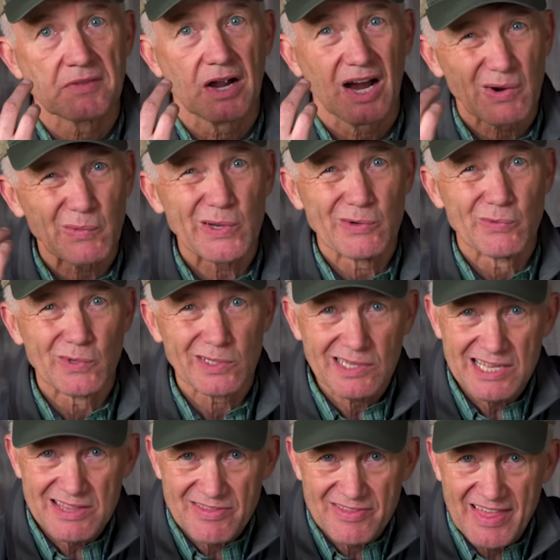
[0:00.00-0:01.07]
Are we
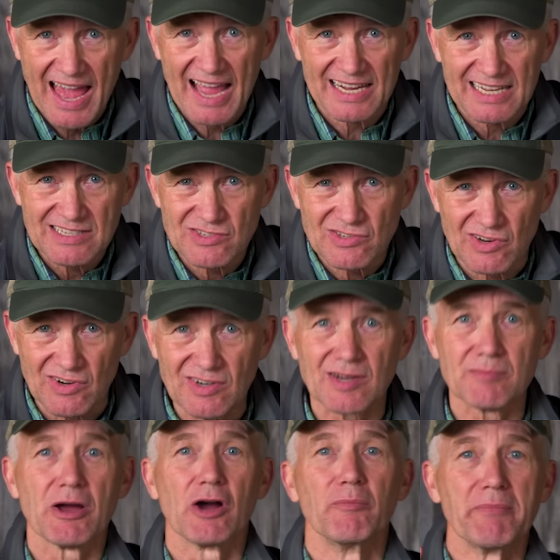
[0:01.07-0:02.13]
really that concerned
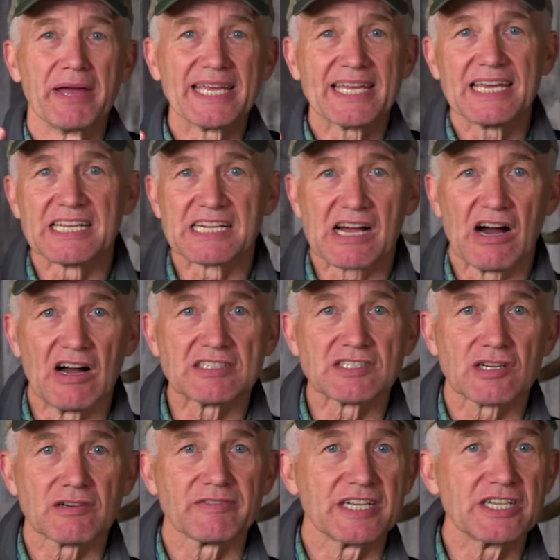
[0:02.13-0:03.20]
about making
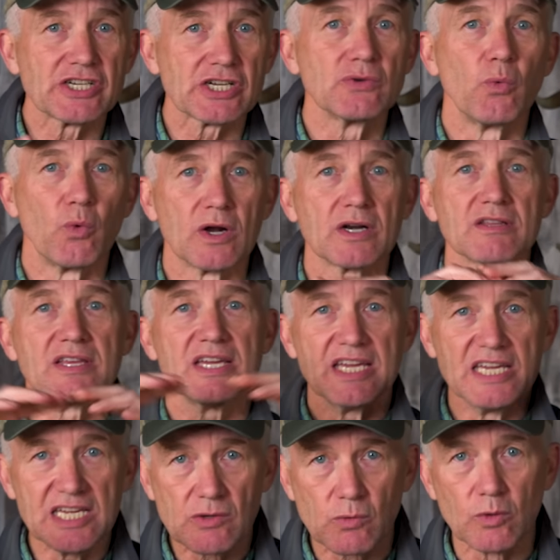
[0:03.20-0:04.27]
conservation one of the
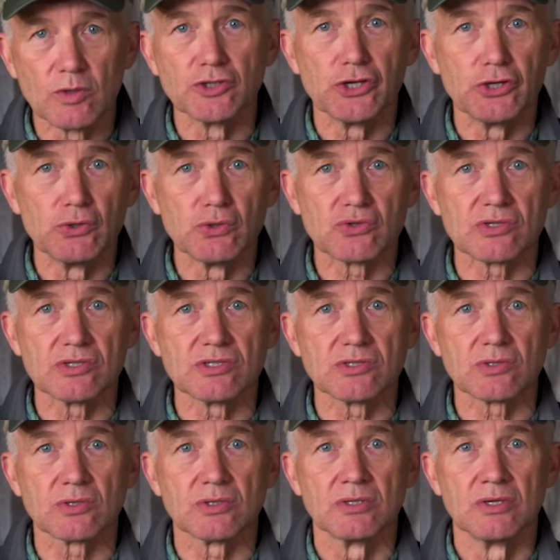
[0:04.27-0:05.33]
equal
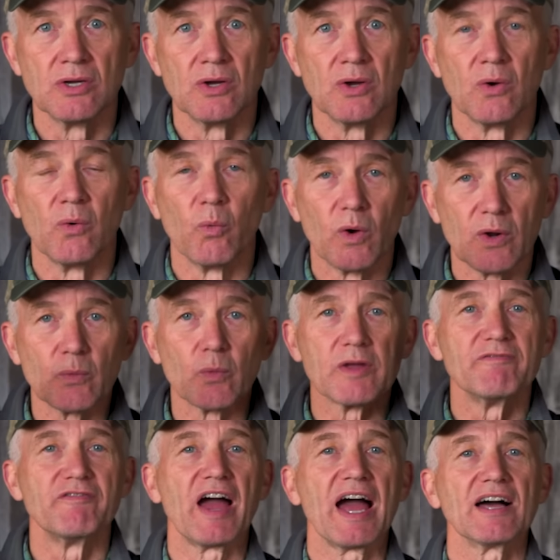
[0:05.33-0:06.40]
uses when
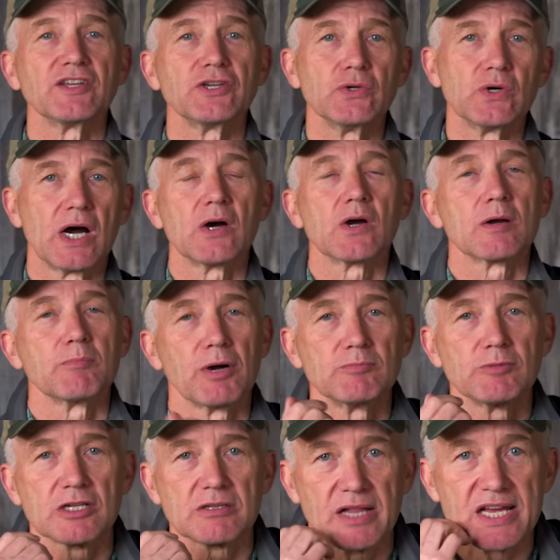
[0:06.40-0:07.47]
we value how our
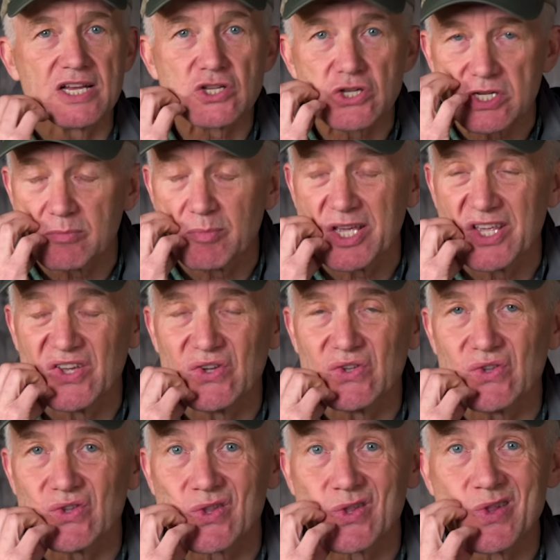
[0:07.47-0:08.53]
public land should be
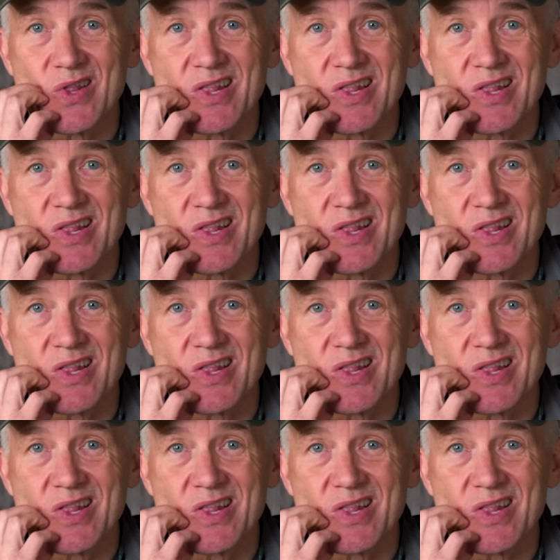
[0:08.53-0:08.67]
used?